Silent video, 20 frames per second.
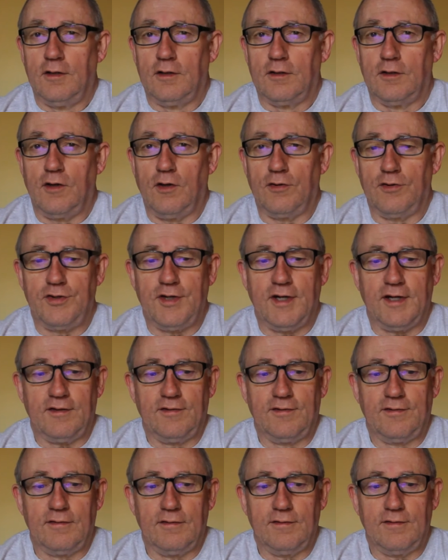
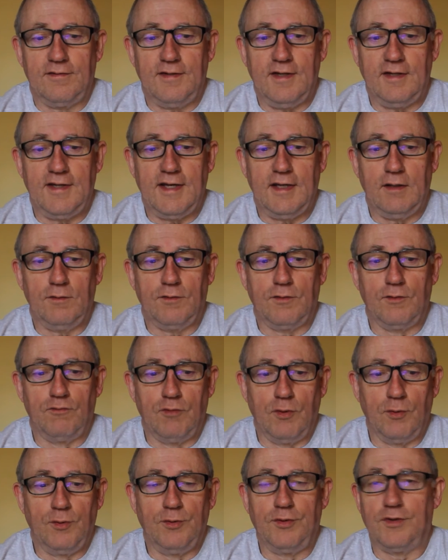Contracts set out the
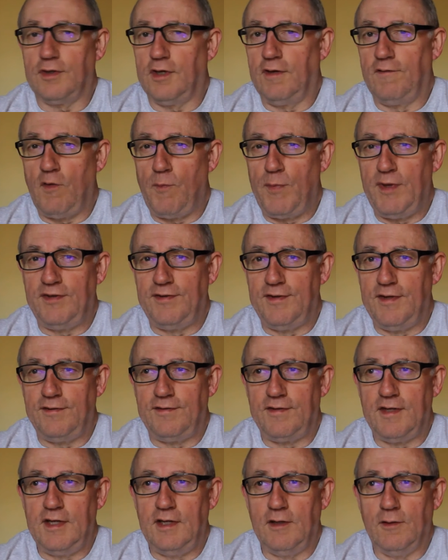rules of a business
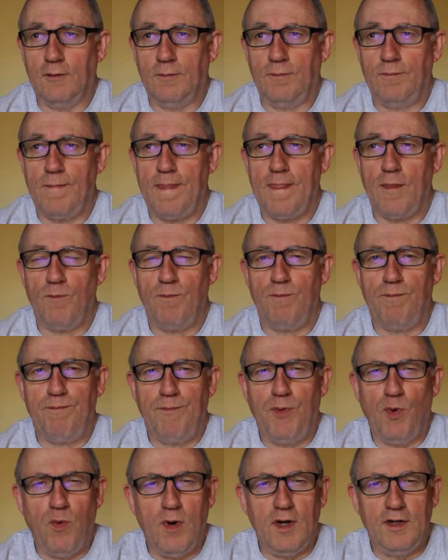deal.
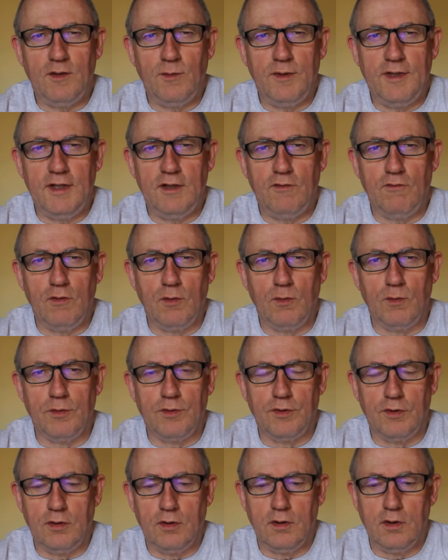But why do we need
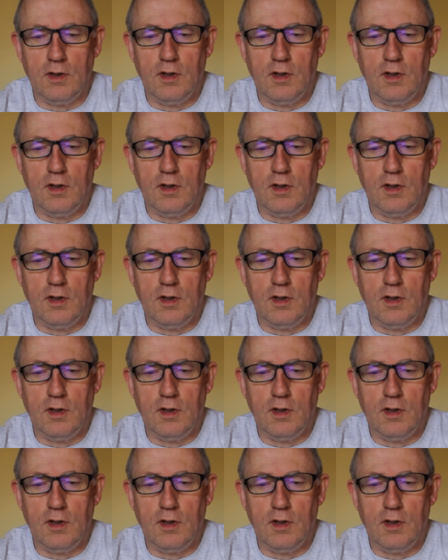rules?